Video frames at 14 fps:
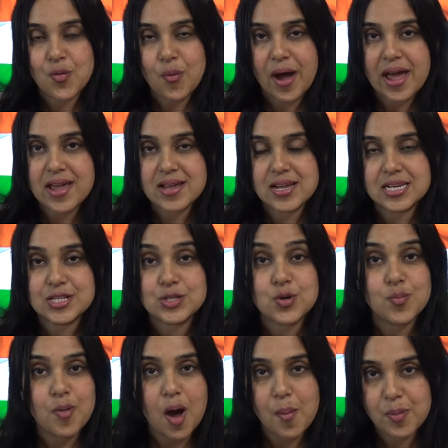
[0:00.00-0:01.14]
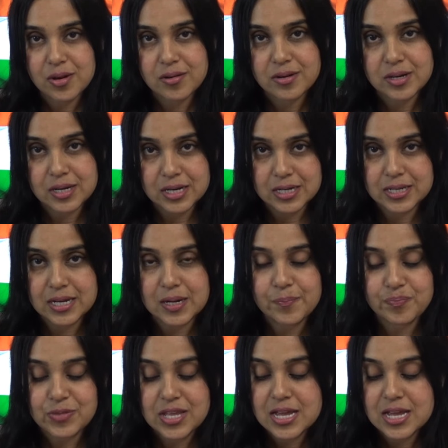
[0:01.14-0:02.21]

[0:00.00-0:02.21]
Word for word: why it is so popular in India?